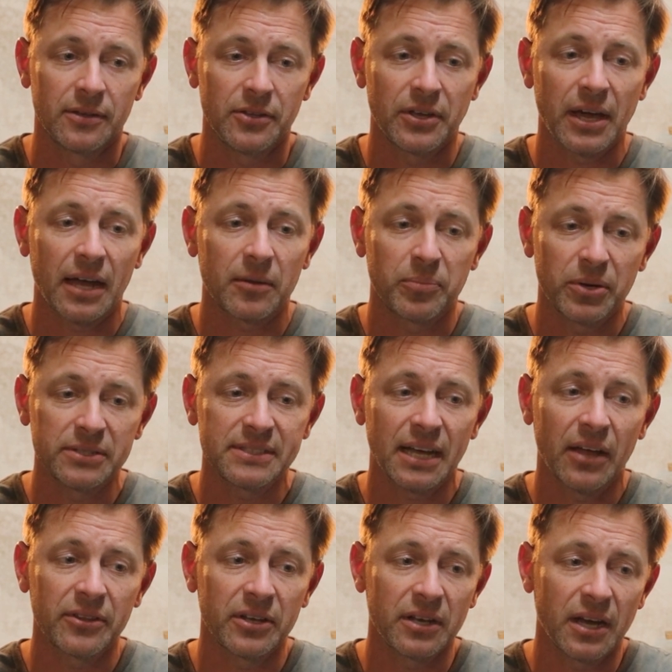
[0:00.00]
You got to put
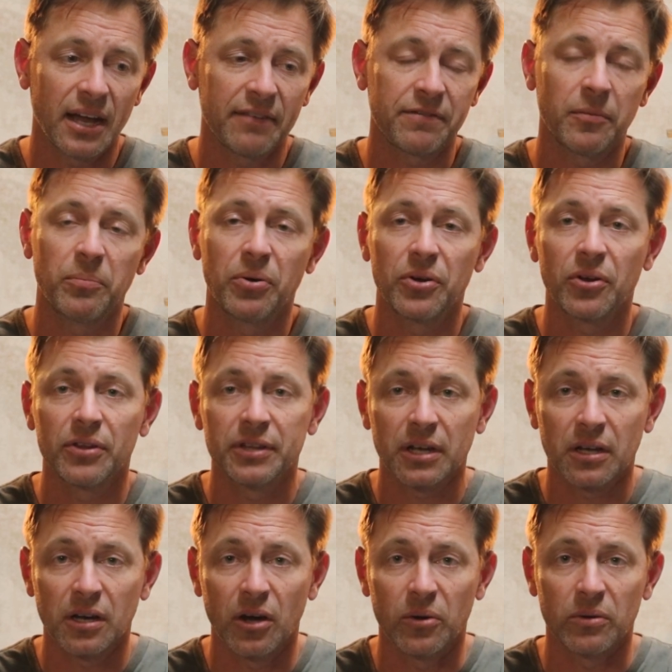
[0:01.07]
down the knife and put on the
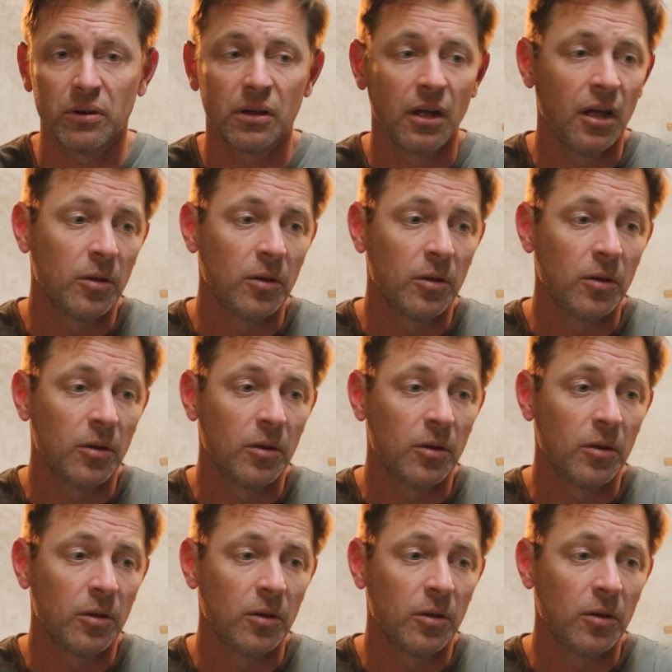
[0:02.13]
coat.